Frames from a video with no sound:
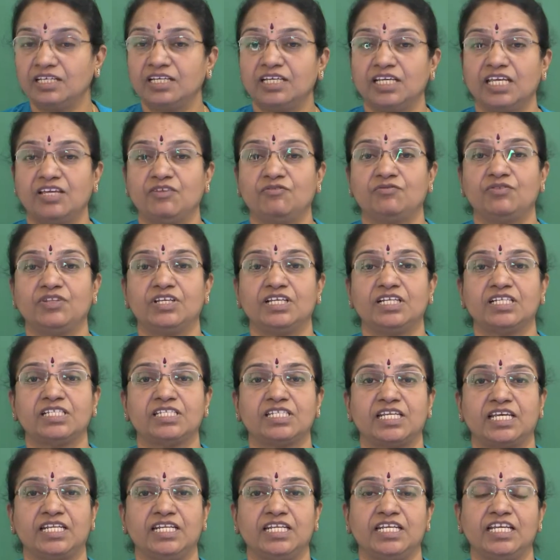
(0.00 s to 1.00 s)
if there is
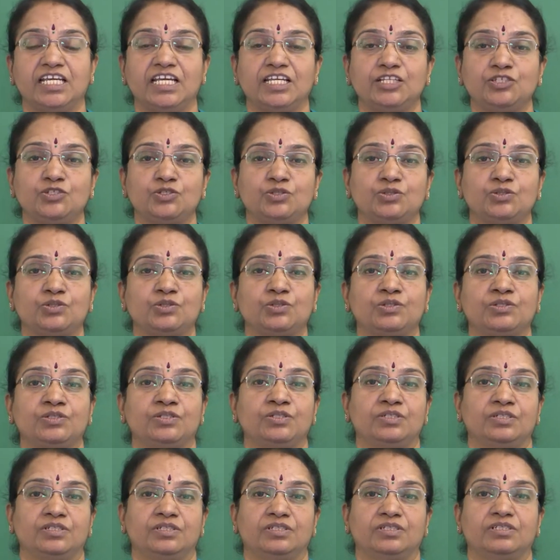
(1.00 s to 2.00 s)
any injury,
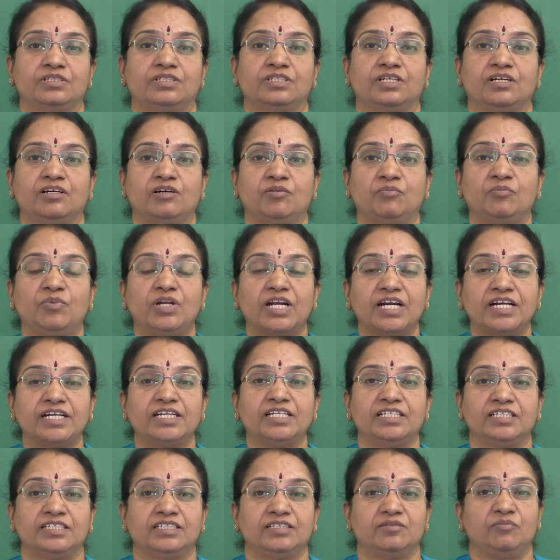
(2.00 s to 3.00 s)
the blood
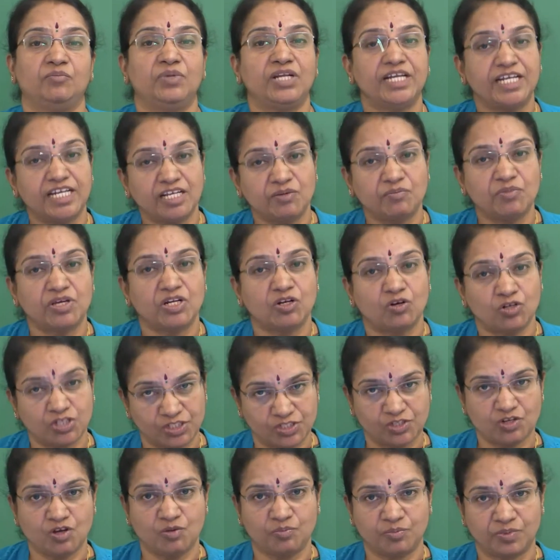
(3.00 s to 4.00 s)
bleeding may not
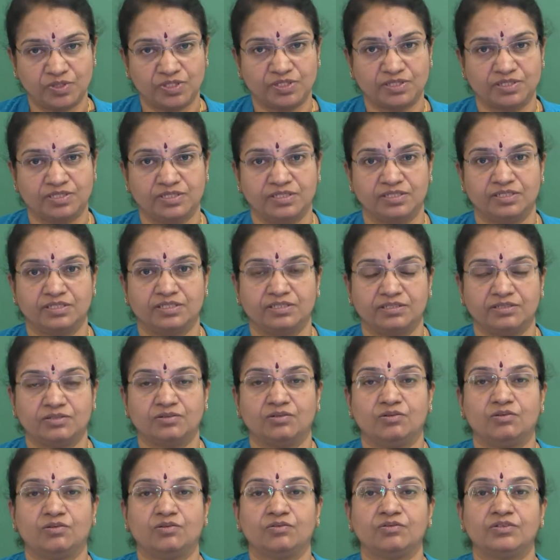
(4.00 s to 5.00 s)
stop. So,
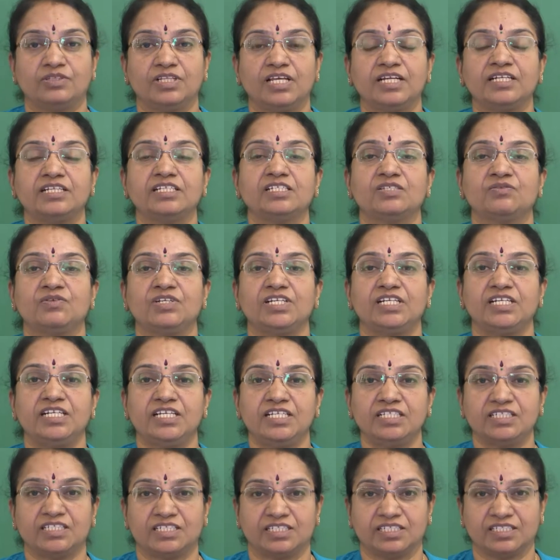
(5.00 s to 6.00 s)
that is very
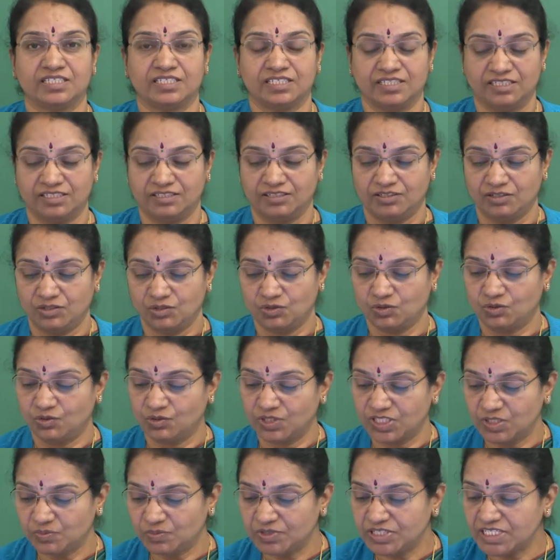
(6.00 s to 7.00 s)
dangerous. So,
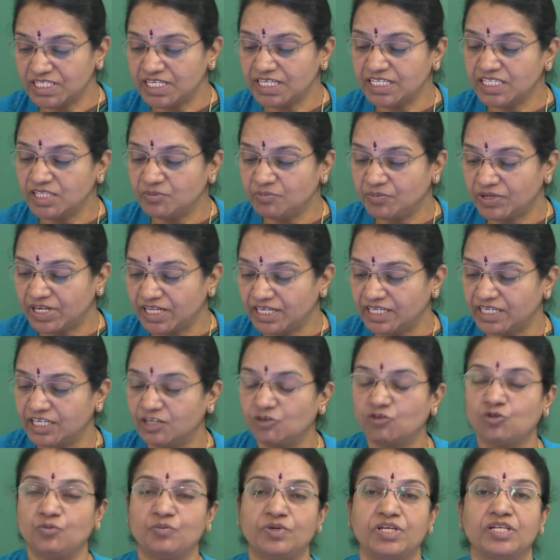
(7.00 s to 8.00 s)
especially the pregnant
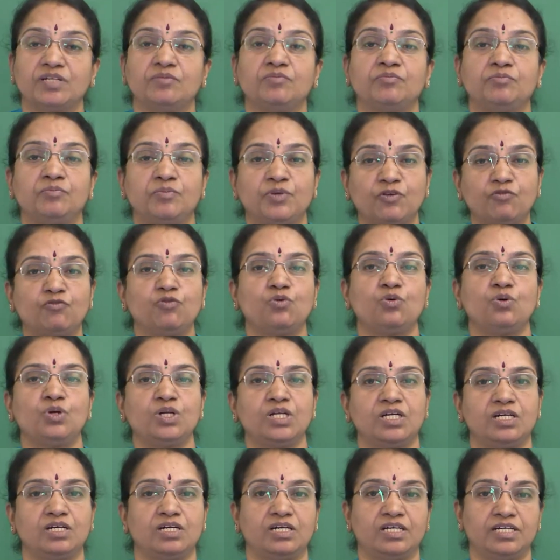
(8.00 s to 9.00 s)
woman, before
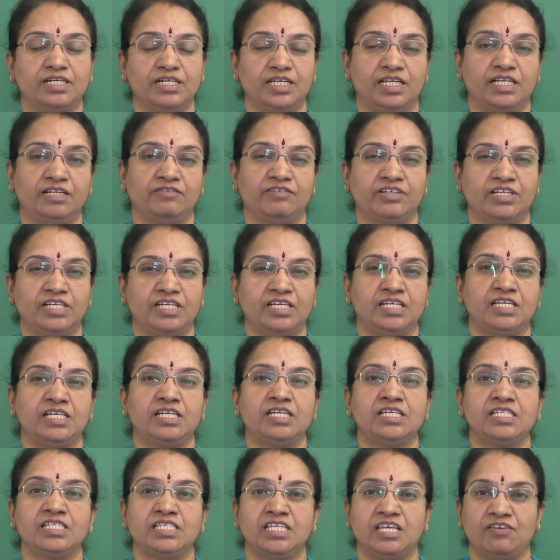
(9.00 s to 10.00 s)
her delivery
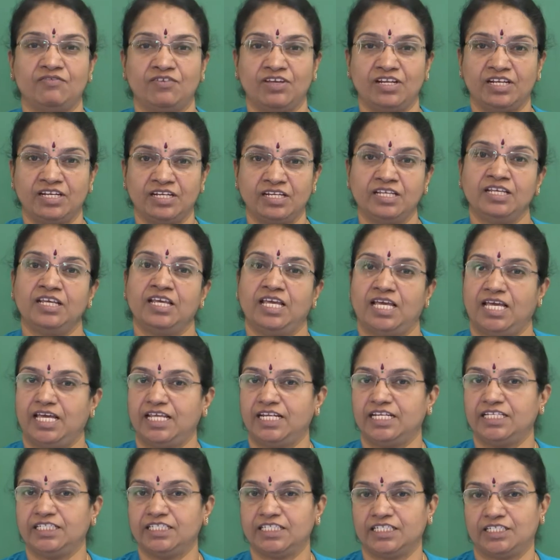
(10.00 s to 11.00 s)
is given an
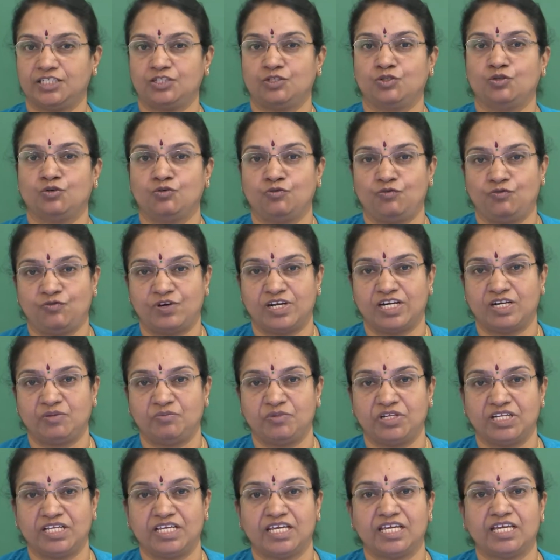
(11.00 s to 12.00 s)
injection of
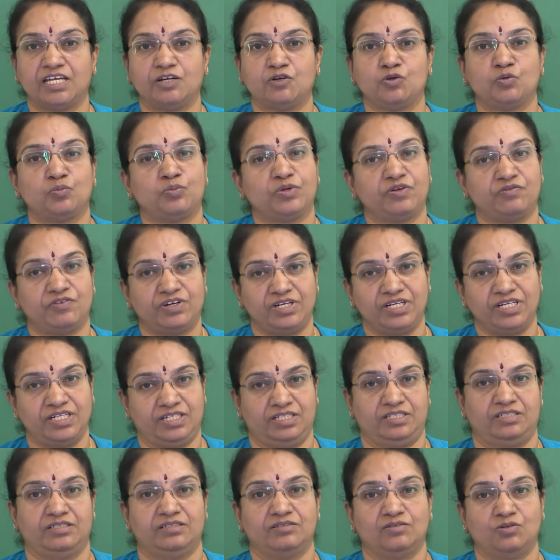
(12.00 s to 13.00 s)
vitamin K to prevent
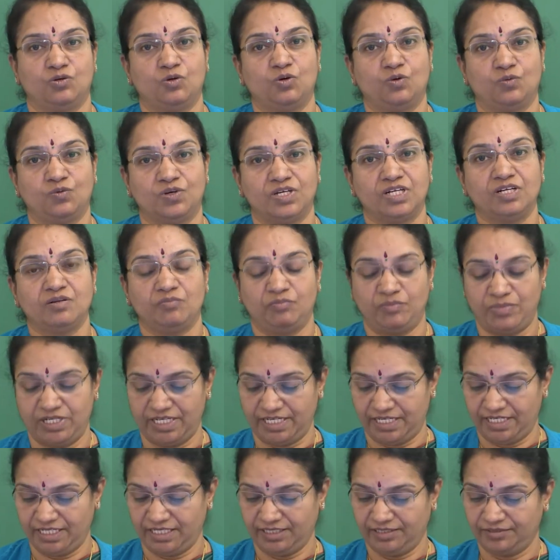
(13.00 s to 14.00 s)
over
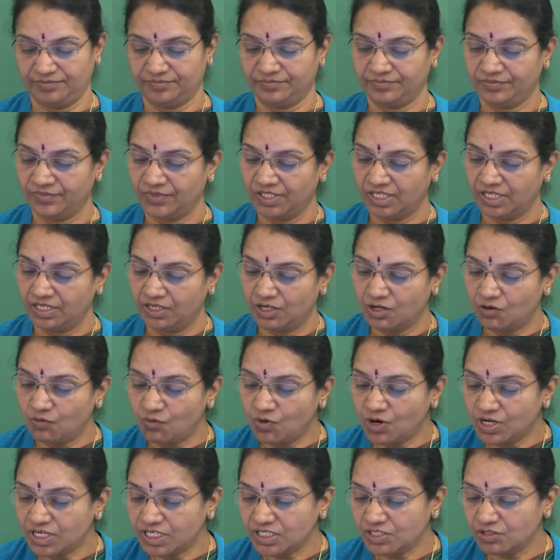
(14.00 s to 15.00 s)
bleeding. Now,
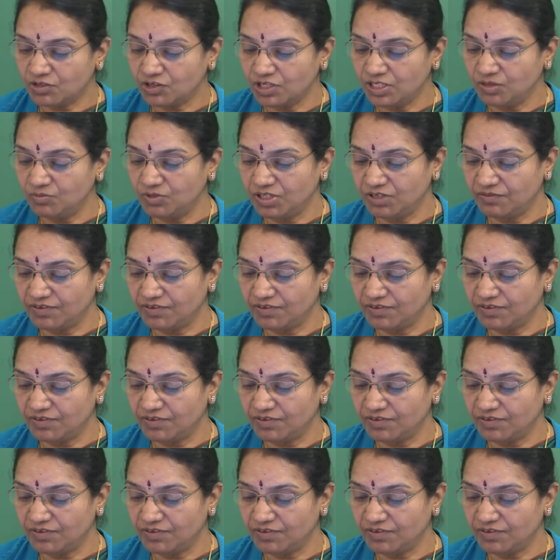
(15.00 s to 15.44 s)
water soluble